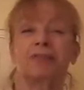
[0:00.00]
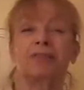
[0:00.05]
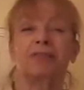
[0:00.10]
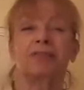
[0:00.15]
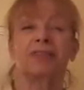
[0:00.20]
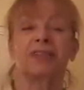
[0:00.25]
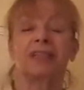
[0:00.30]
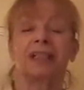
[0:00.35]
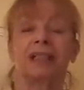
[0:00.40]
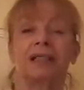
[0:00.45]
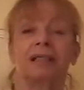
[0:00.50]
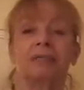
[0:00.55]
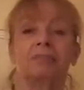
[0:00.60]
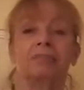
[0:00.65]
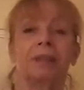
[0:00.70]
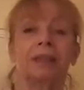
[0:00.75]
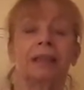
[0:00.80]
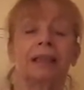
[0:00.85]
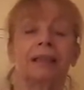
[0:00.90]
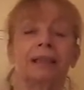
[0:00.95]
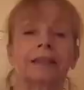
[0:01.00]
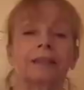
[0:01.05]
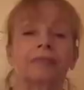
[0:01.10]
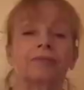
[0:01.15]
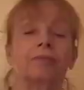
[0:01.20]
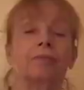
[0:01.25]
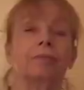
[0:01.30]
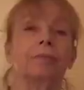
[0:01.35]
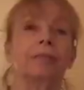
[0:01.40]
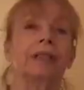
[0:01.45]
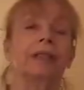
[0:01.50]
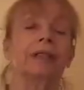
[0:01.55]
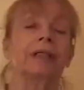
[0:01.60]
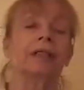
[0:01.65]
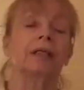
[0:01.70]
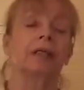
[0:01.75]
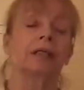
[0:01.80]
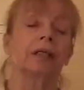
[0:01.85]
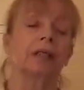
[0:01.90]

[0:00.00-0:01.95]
15 minutes from me.